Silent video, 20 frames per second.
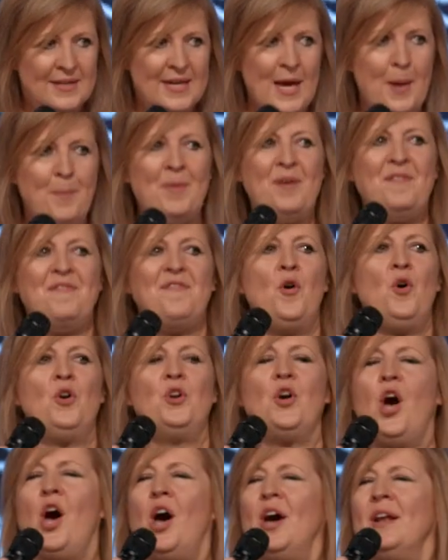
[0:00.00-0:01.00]
Get before
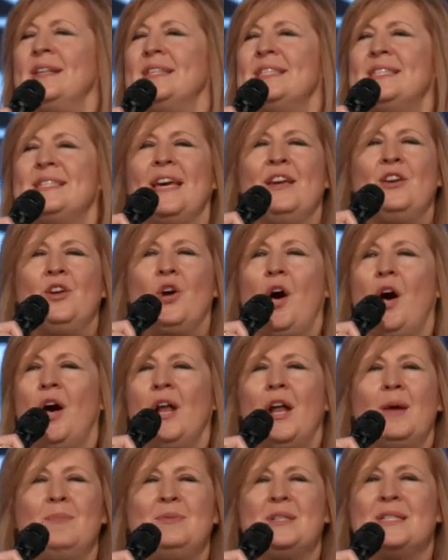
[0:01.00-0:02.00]
God and say,
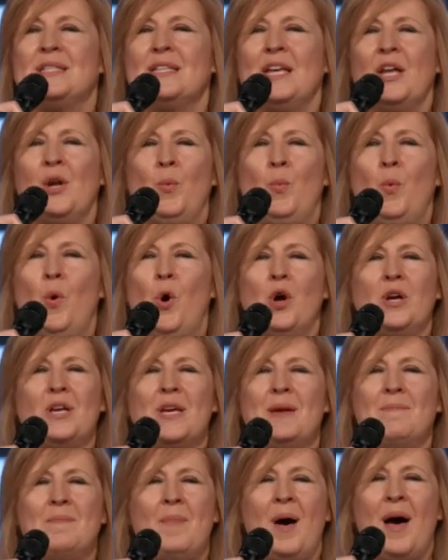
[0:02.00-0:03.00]
God, I'm just going to walk
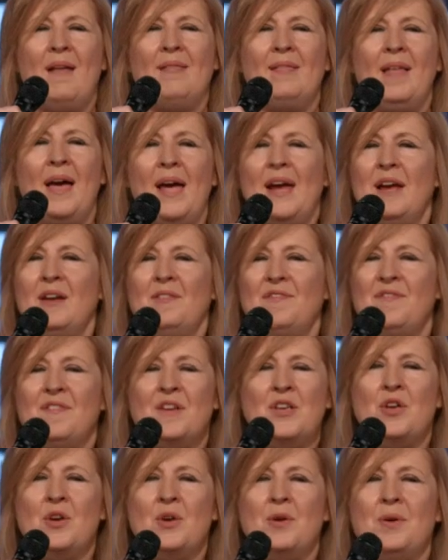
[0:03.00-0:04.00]
in my lane for
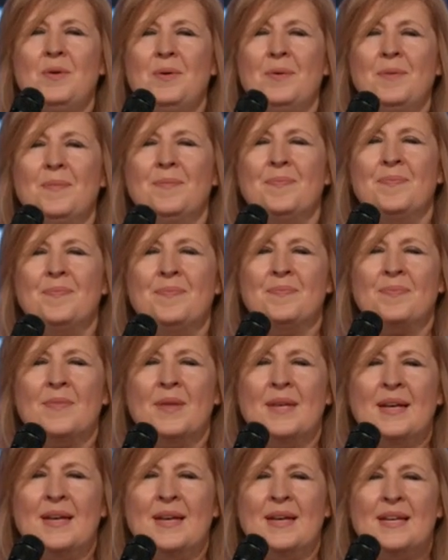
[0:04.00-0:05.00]
you.
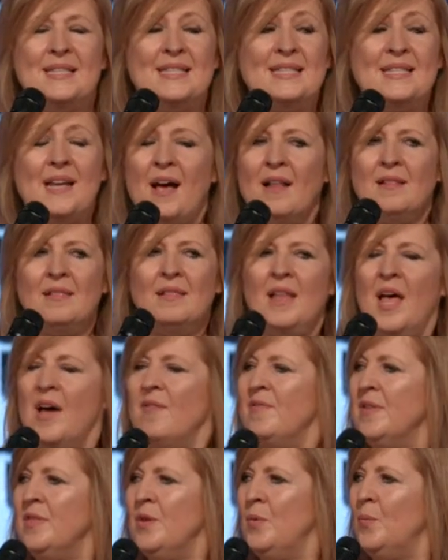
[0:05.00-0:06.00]
Start
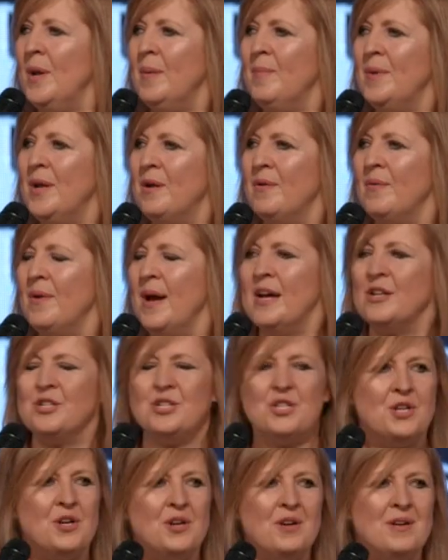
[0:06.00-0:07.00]
loving the women
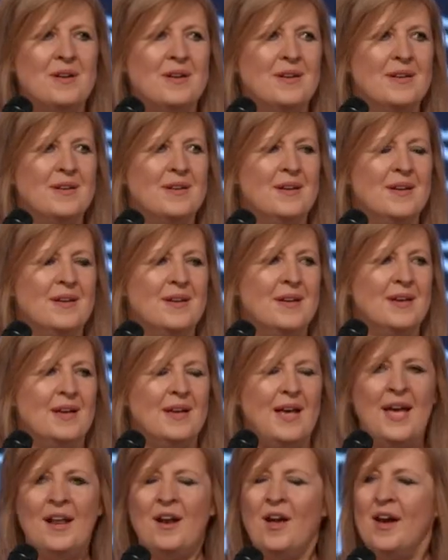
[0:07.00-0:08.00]
around you.
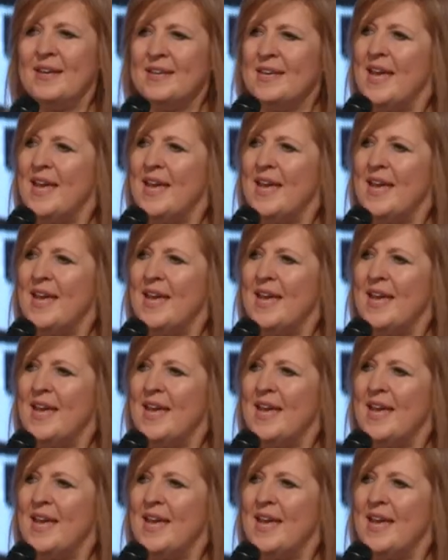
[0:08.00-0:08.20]
And I